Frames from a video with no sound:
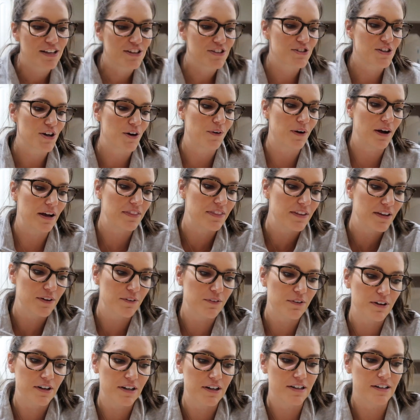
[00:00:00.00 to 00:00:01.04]
So I think
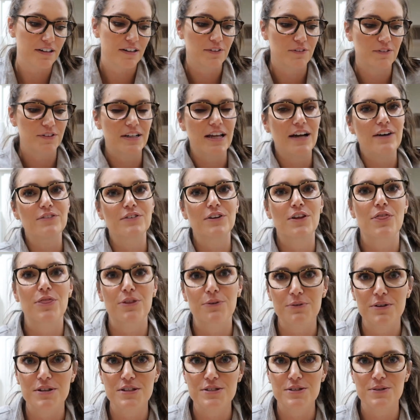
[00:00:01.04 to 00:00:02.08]
we're we're down to
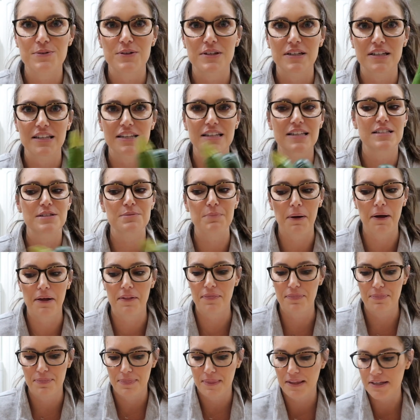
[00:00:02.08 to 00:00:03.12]
three zucchinis, but
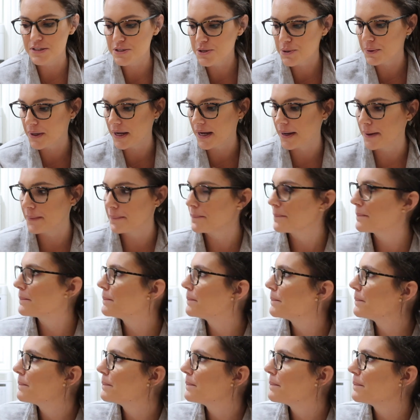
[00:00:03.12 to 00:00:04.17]
that's okay,
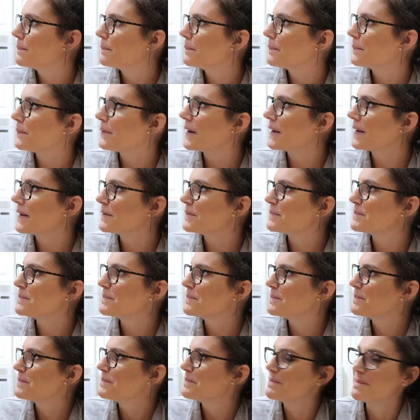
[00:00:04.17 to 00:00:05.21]
right?
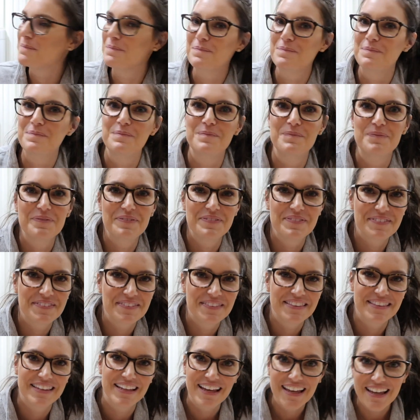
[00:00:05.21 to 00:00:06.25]

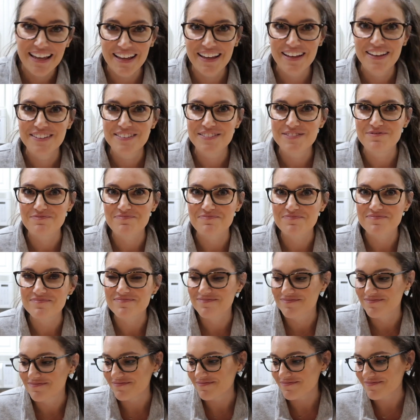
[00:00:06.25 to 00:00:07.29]
There's supposed to be
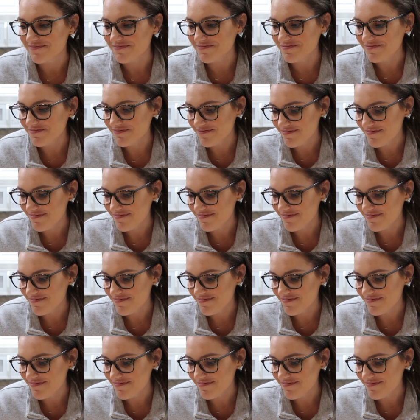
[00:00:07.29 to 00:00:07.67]
four.